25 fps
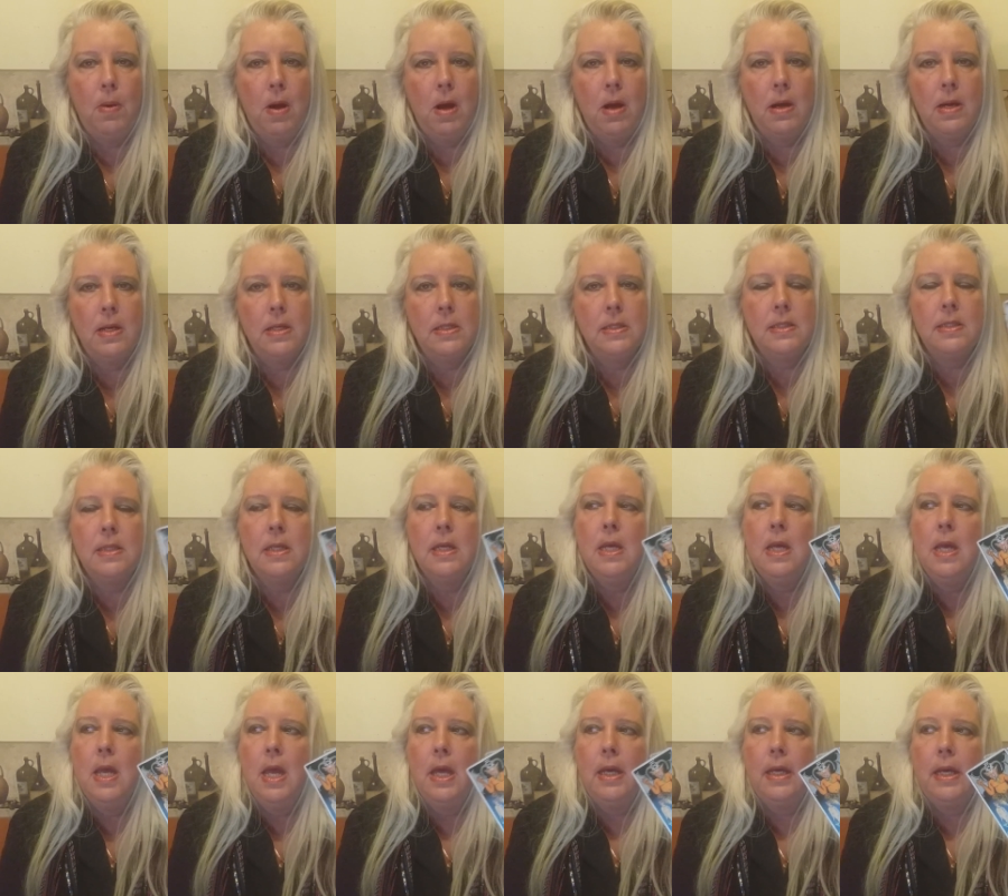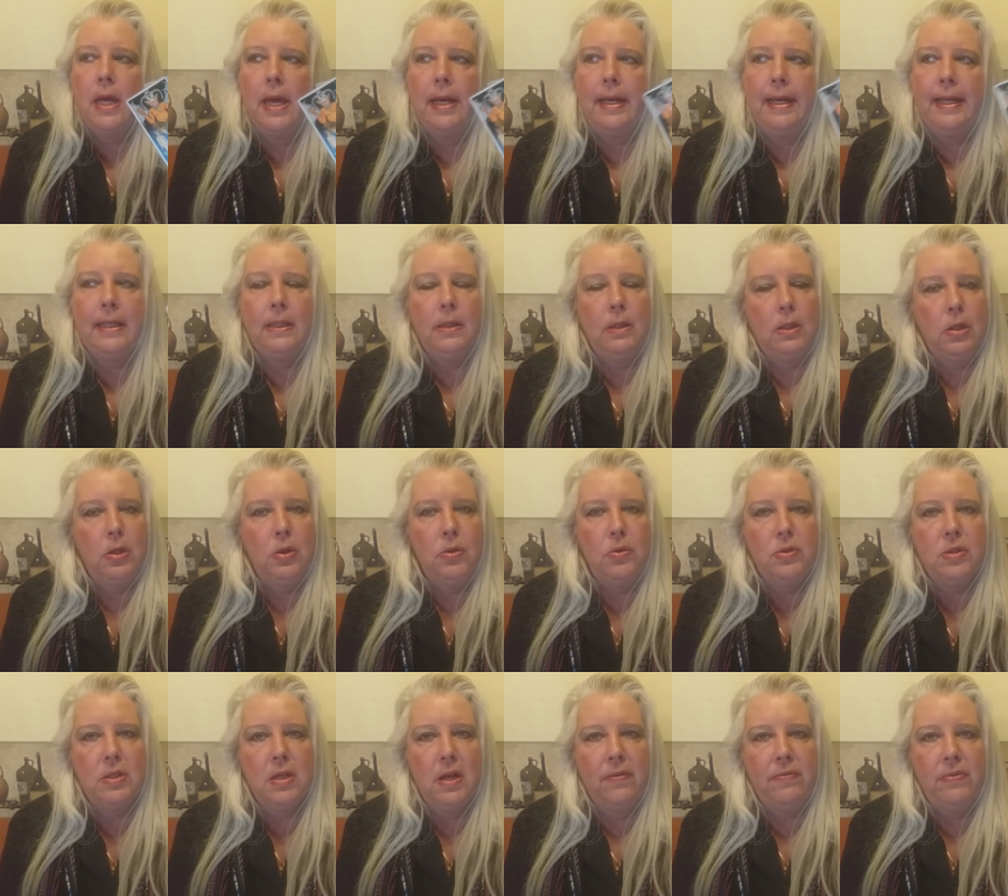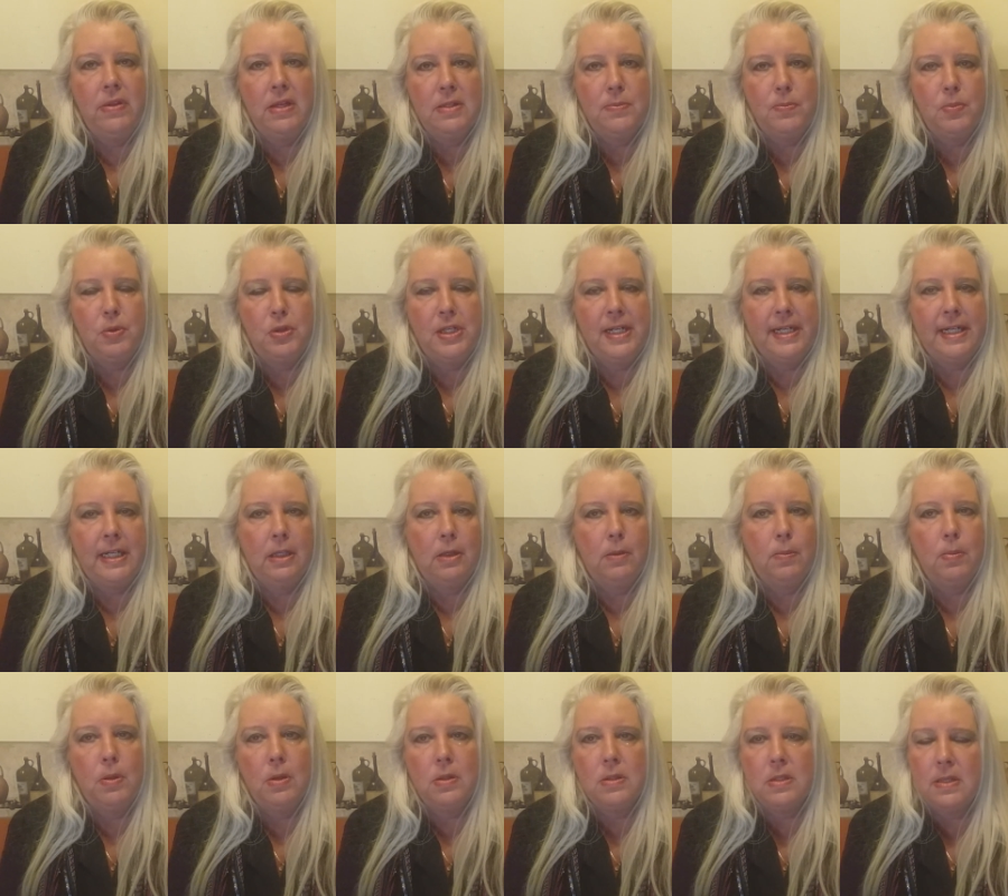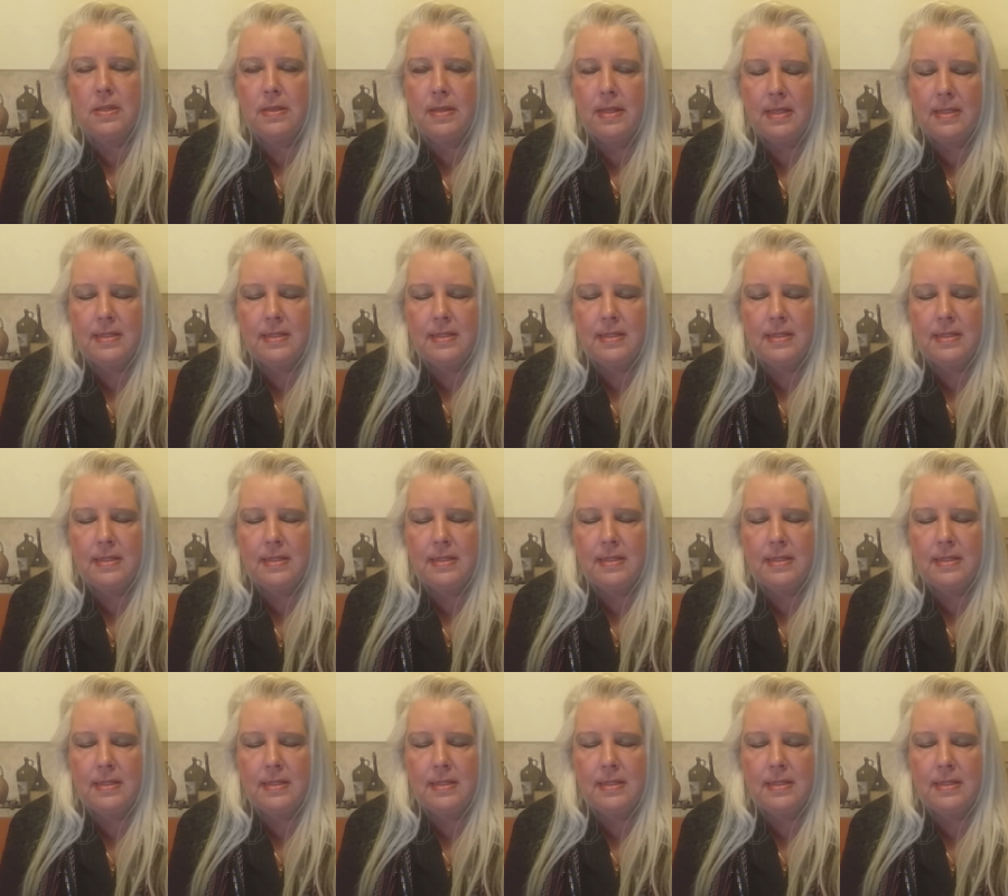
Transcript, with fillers: bonds, cutting loose of this particular person.